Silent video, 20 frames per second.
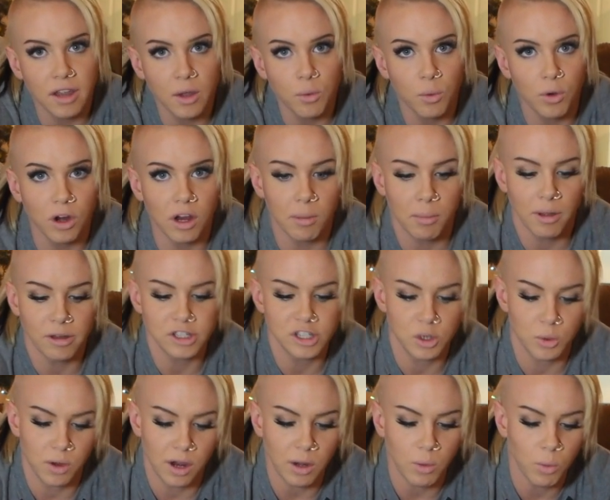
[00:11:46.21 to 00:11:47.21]
like worry about
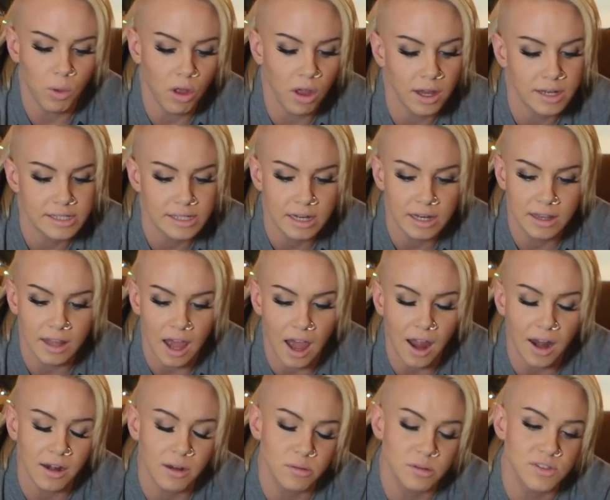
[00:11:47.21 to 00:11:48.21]
your weight. Well, I did
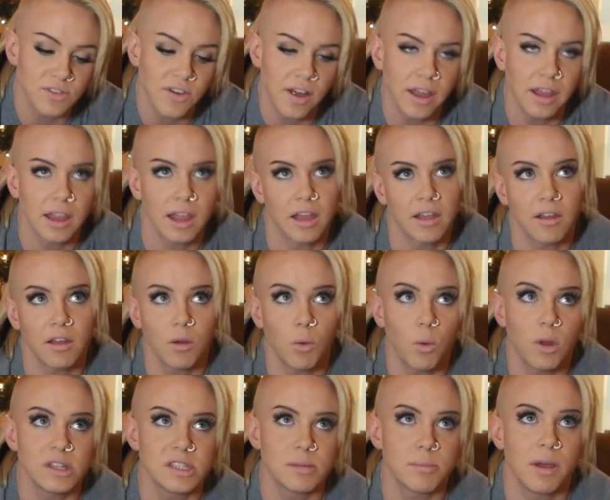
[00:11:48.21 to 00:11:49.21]
that and it was finally like
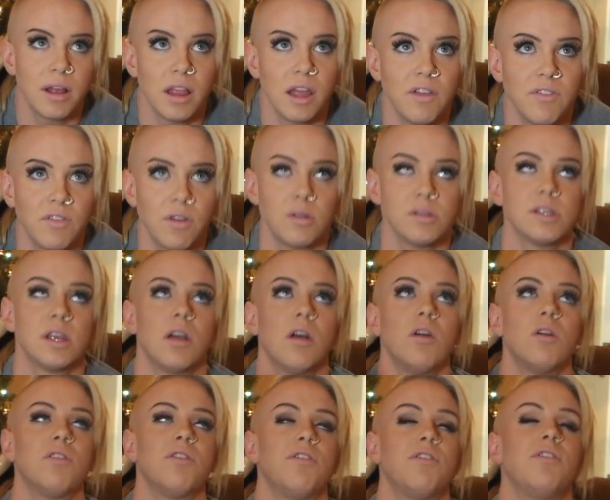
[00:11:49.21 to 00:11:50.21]
once in my life I was like,
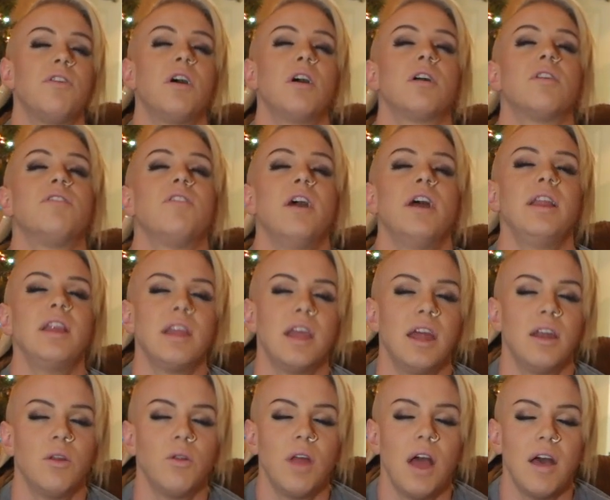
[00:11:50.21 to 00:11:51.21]
oh fuck, finally I
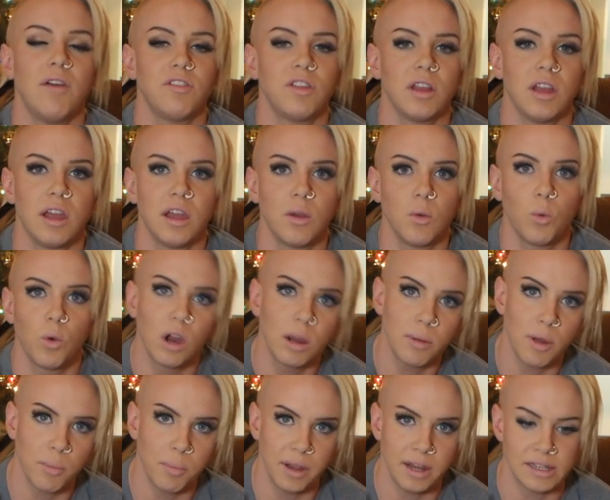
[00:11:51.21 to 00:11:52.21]
don't have to like worry
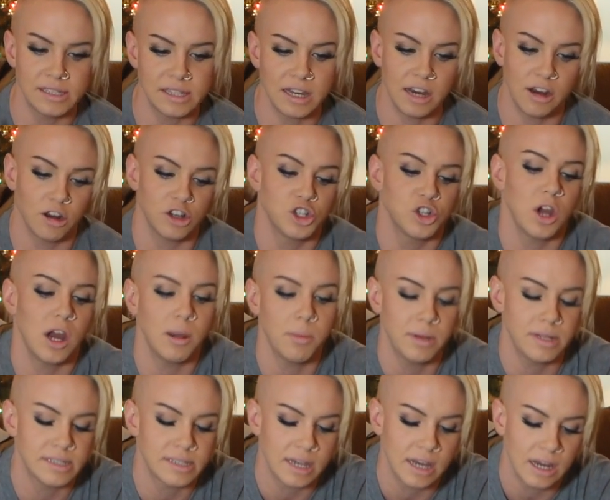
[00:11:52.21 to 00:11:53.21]
about being skinny or try to
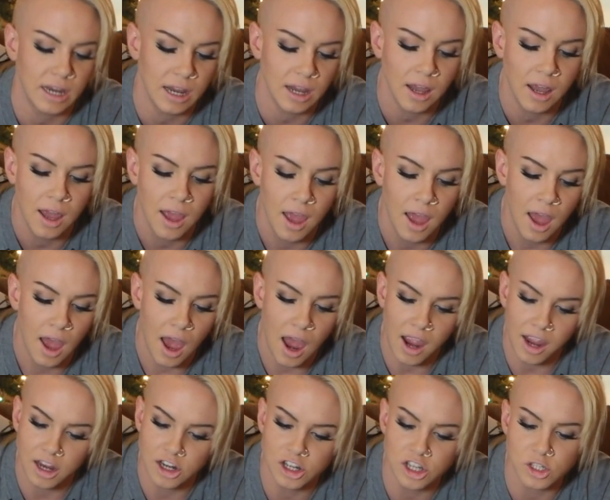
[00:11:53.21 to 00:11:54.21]
be skinny.
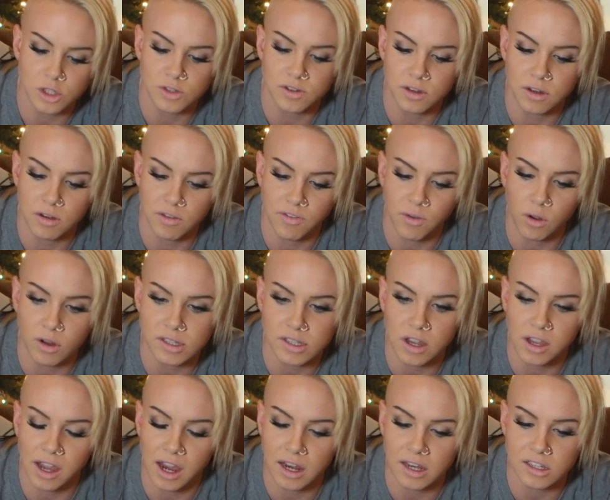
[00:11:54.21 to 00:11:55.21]
I can just focus
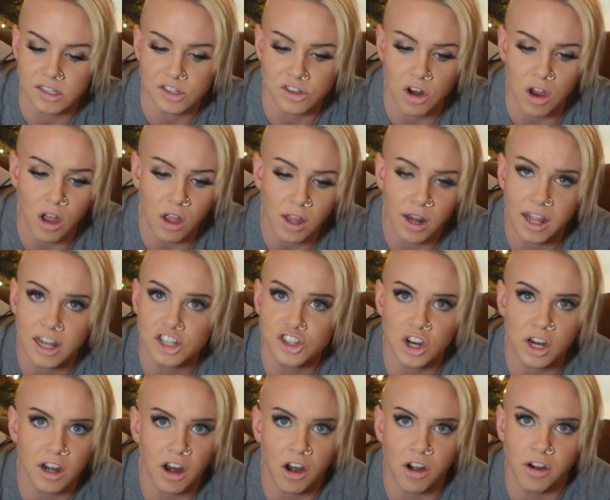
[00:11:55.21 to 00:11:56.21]
on getting strong, and I
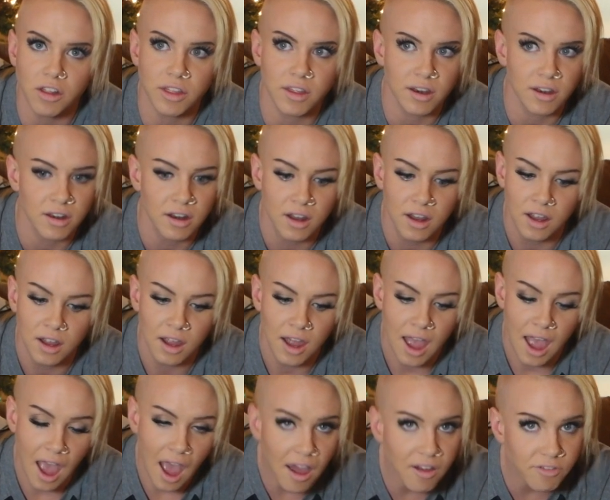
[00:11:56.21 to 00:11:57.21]
train harder than
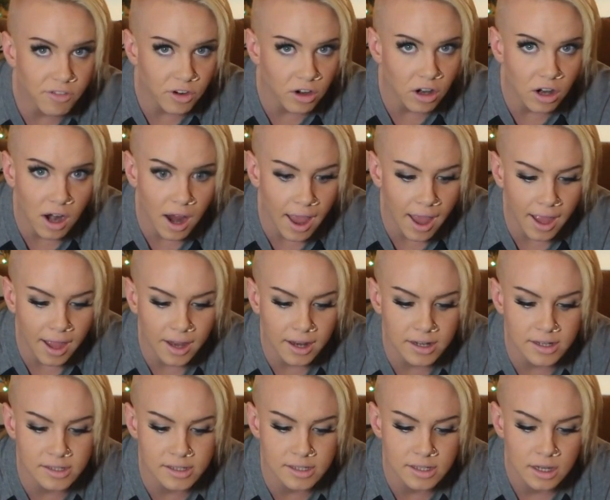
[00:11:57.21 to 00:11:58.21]
ever,
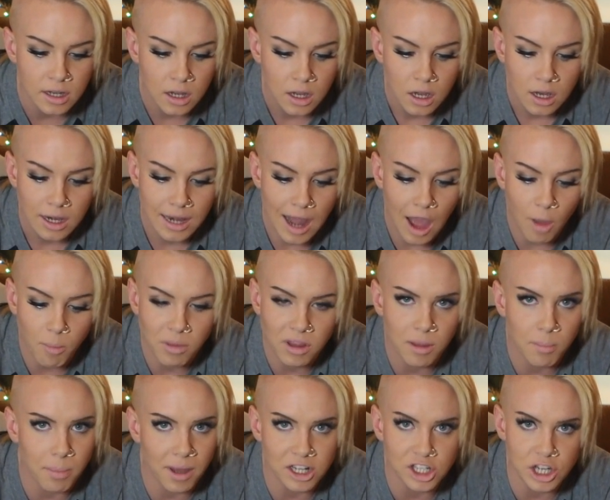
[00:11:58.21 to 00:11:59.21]
and now I'm in
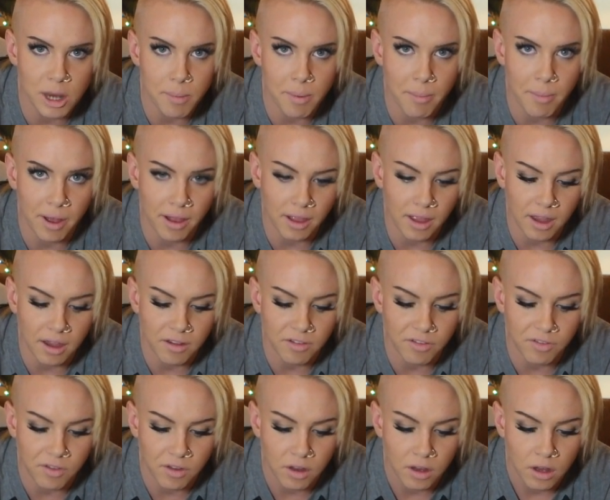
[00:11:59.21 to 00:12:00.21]
the best shape of my
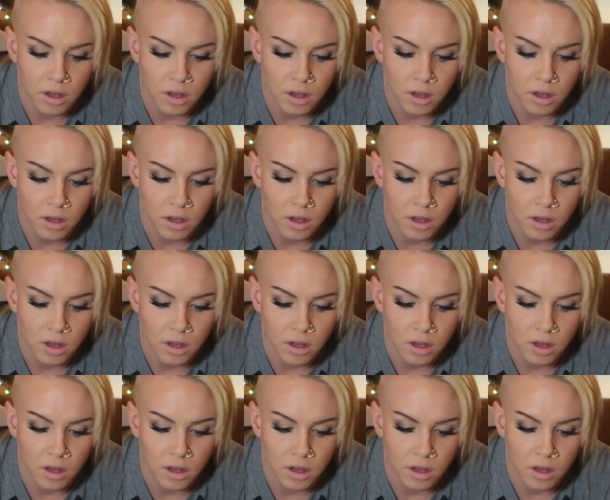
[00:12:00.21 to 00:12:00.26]
life.